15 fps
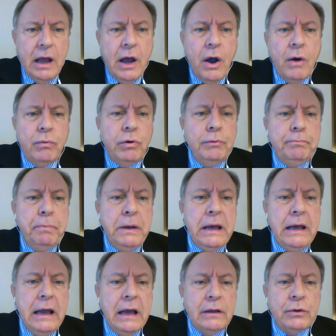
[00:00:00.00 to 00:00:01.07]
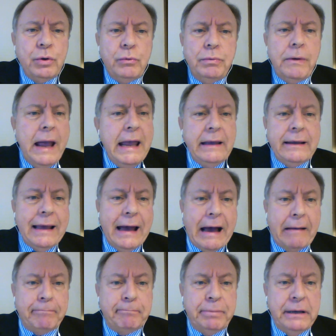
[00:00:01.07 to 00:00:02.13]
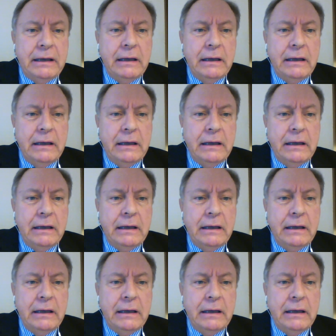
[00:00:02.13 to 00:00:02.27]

would be to wake up,